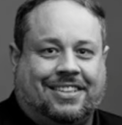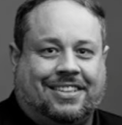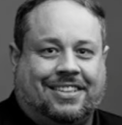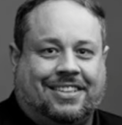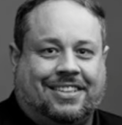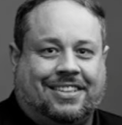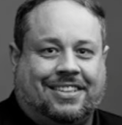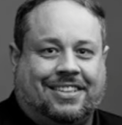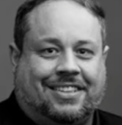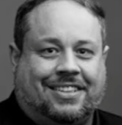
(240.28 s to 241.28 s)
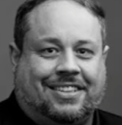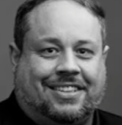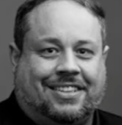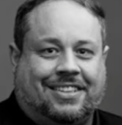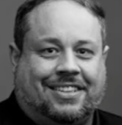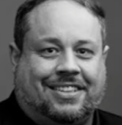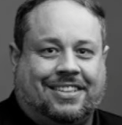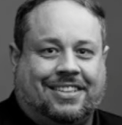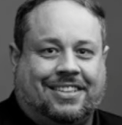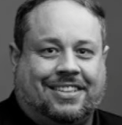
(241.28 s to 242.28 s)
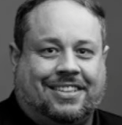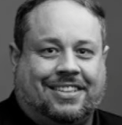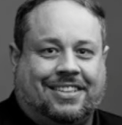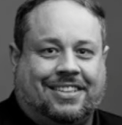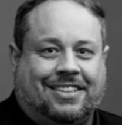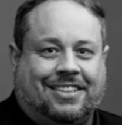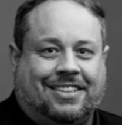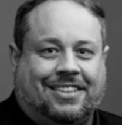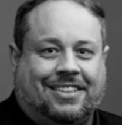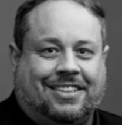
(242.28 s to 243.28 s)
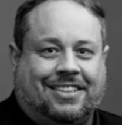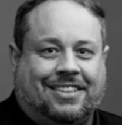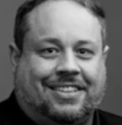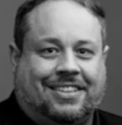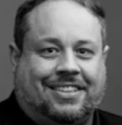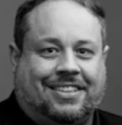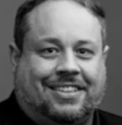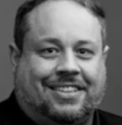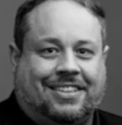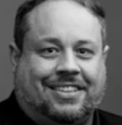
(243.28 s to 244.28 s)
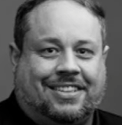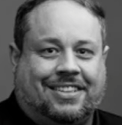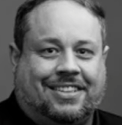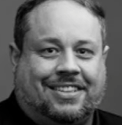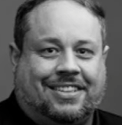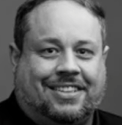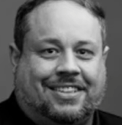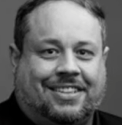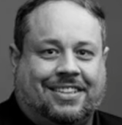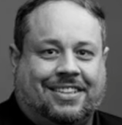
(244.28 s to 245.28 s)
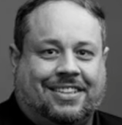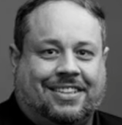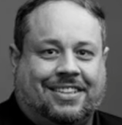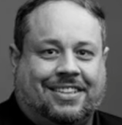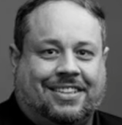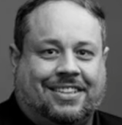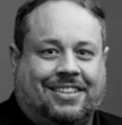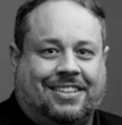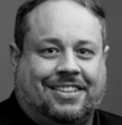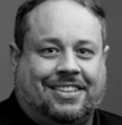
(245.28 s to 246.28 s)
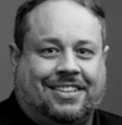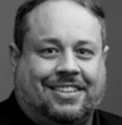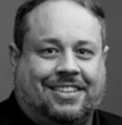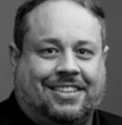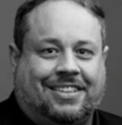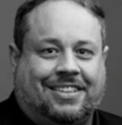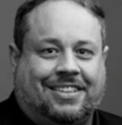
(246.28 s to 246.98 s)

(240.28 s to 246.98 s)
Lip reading: No words are spoken by the person on screen.